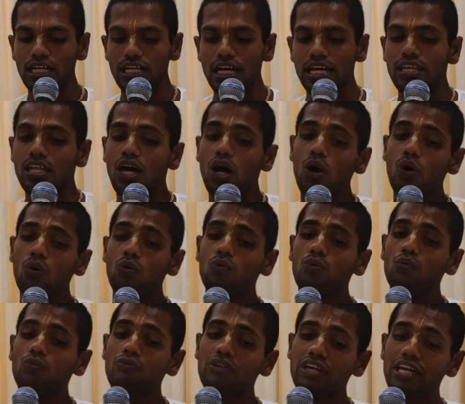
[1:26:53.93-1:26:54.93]

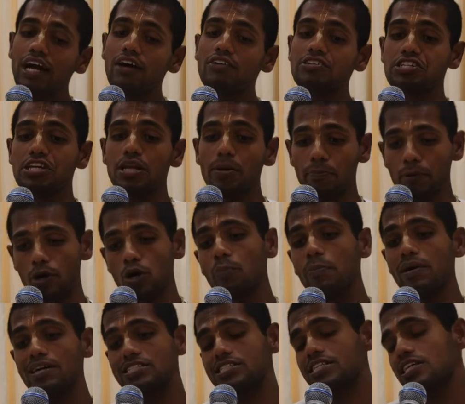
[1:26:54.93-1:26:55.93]
Now we have Srila
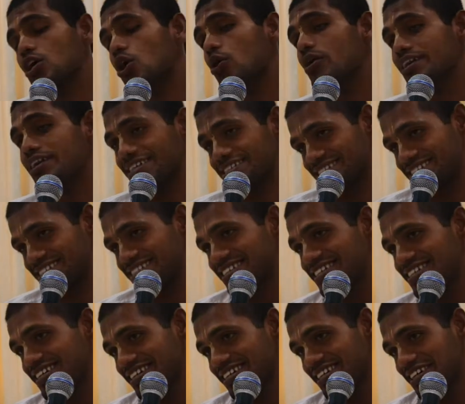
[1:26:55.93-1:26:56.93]
Prabhupada's recordings
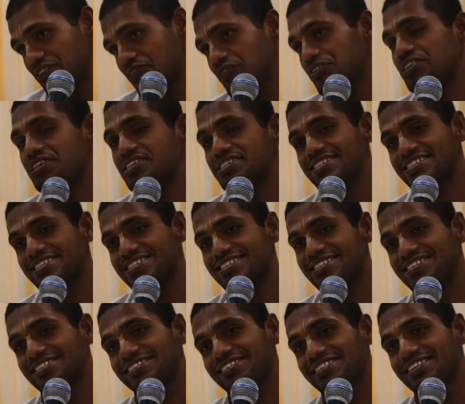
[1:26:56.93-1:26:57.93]
with us.
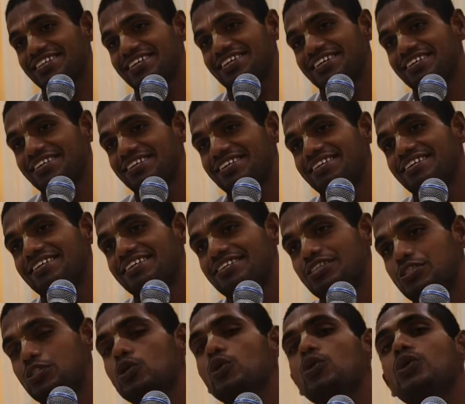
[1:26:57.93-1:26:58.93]

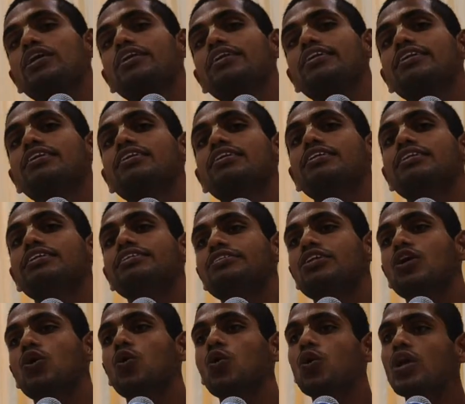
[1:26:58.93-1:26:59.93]
So he is the
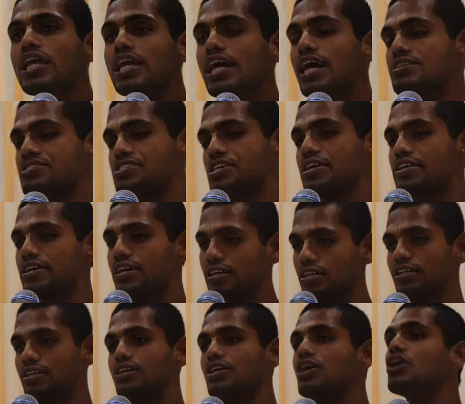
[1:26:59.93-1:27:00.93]
only
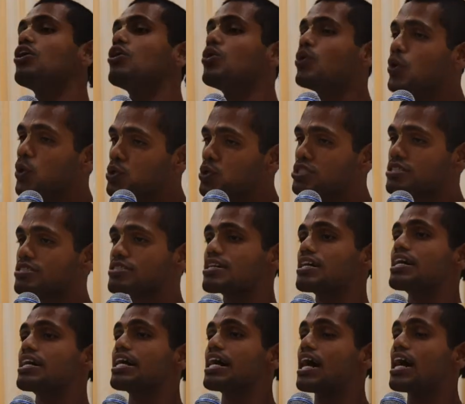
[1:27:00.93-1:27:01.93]
Acharya whose
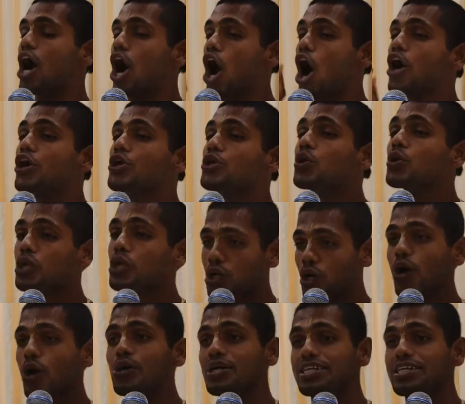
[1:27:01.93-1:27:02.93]
audio
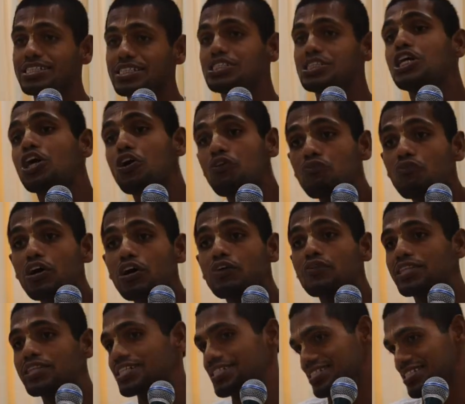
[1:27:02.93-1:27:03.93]
recordings were
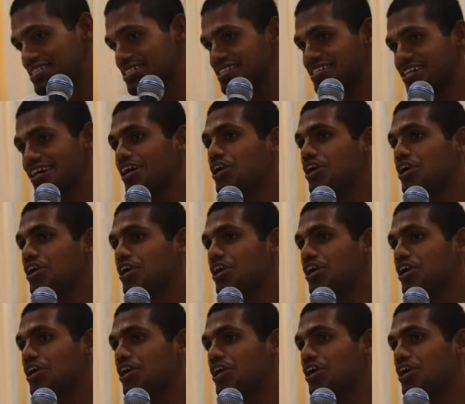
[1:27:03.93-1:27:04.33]
with us.